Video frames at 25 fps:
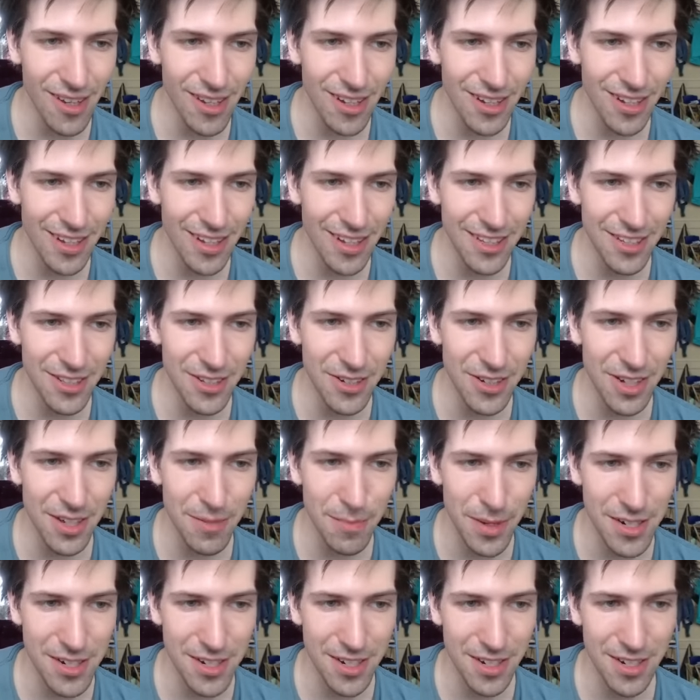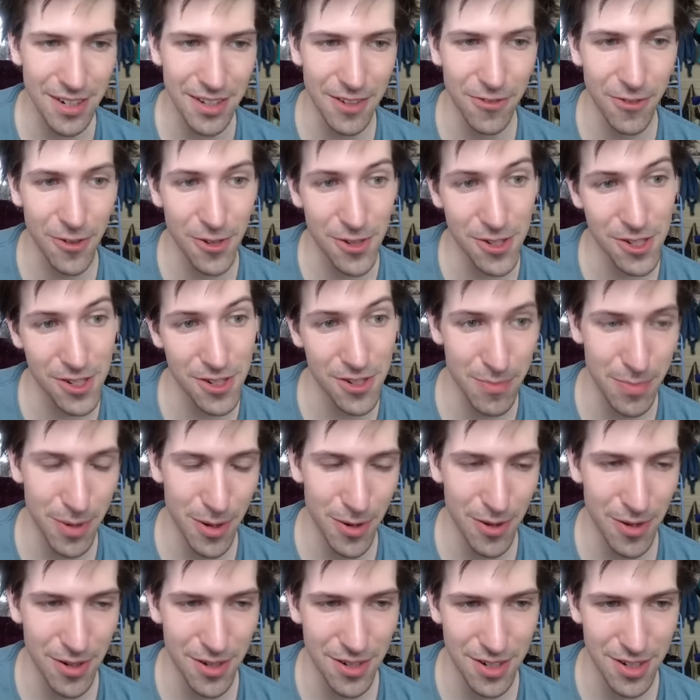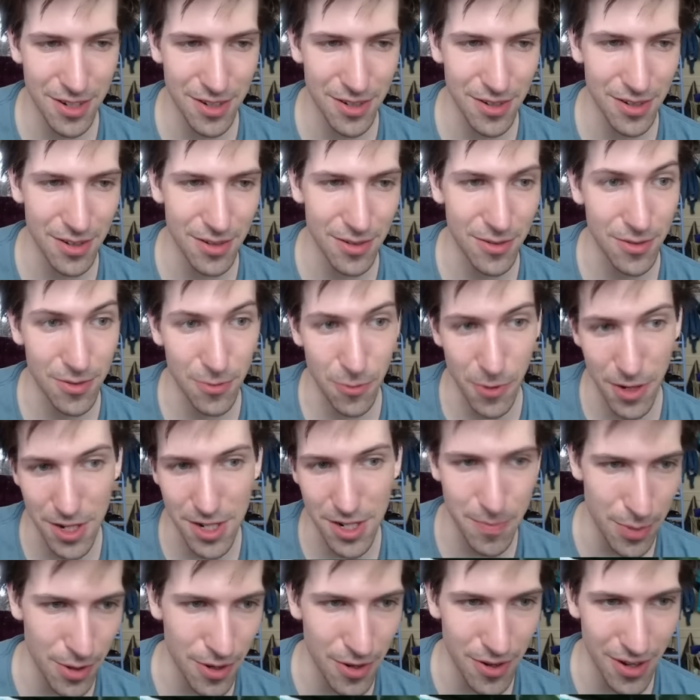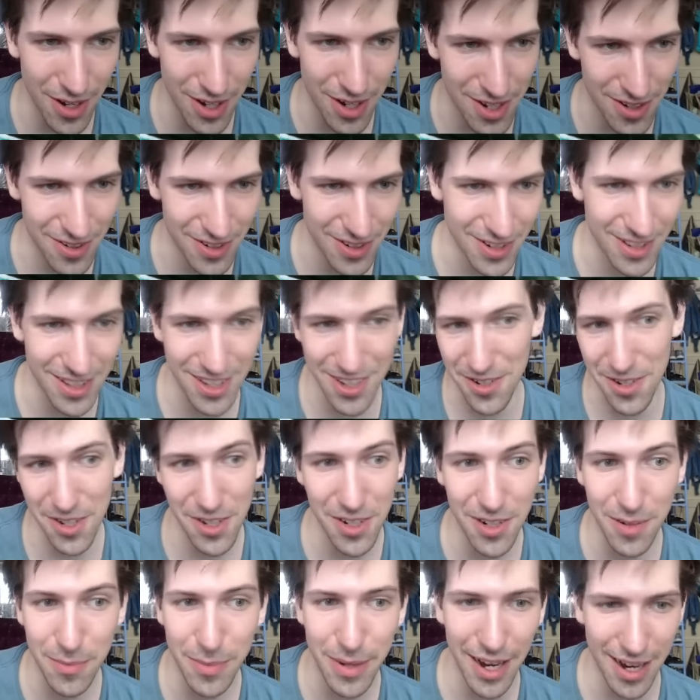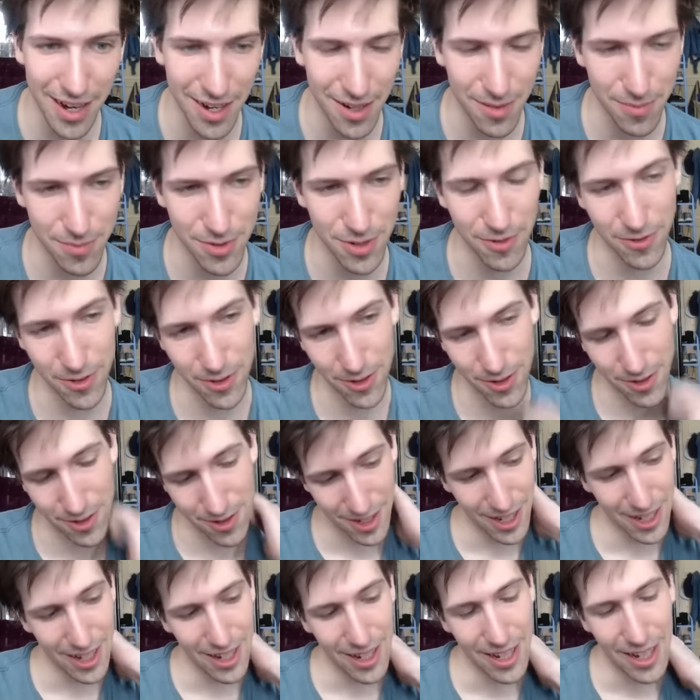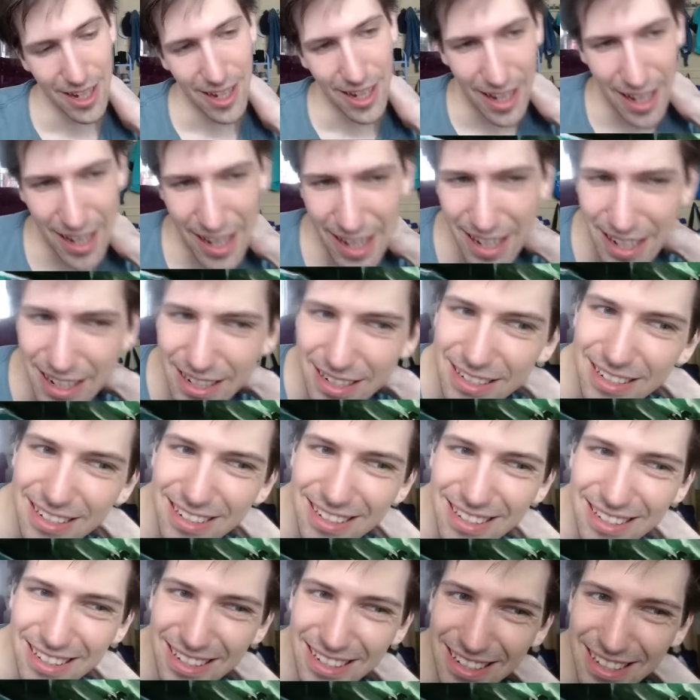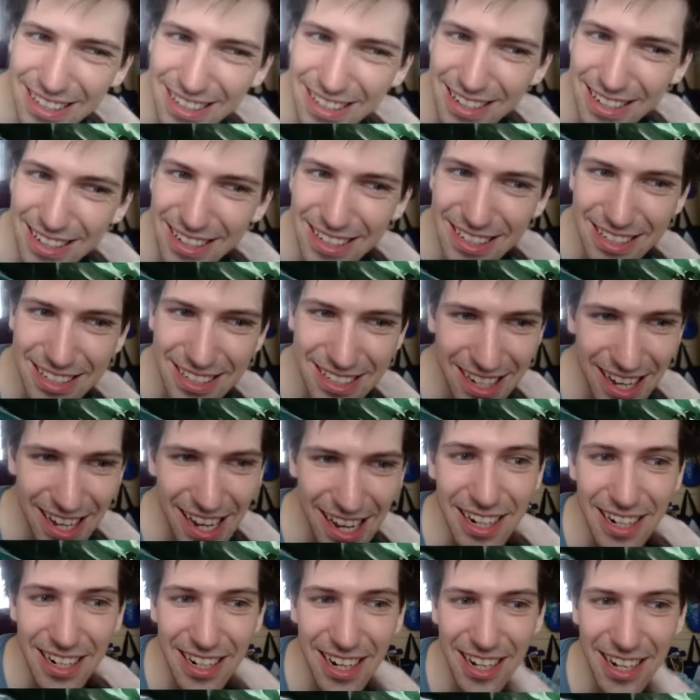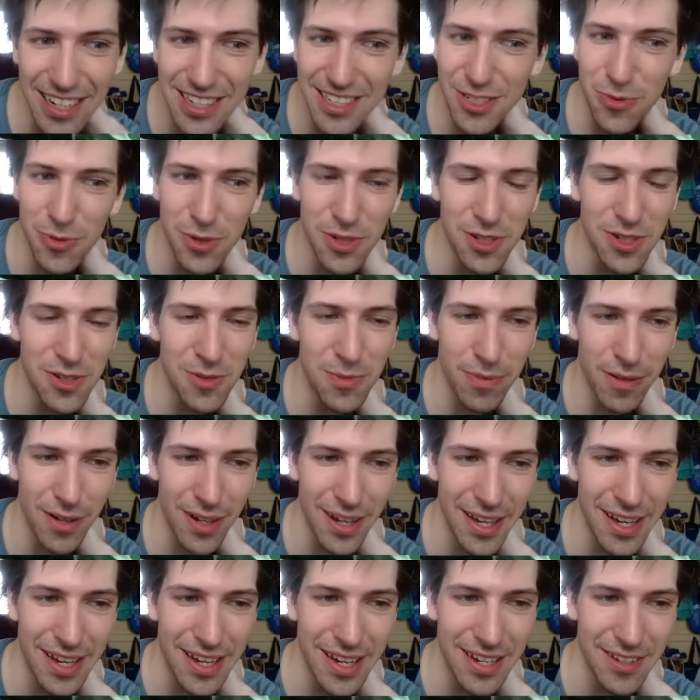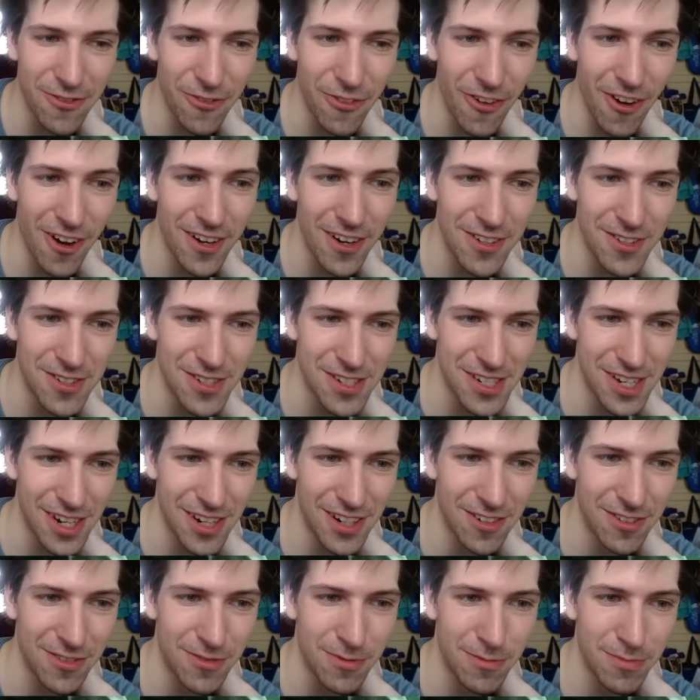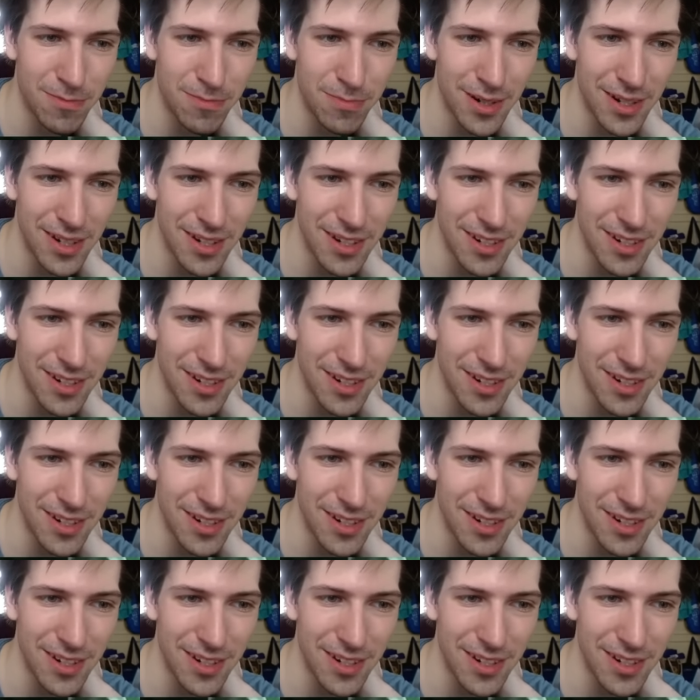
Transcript: you can basically force your opponent to waste burn on you, and then you heal back up to full. And yeah, it's kind of nice when you play it on yourself, but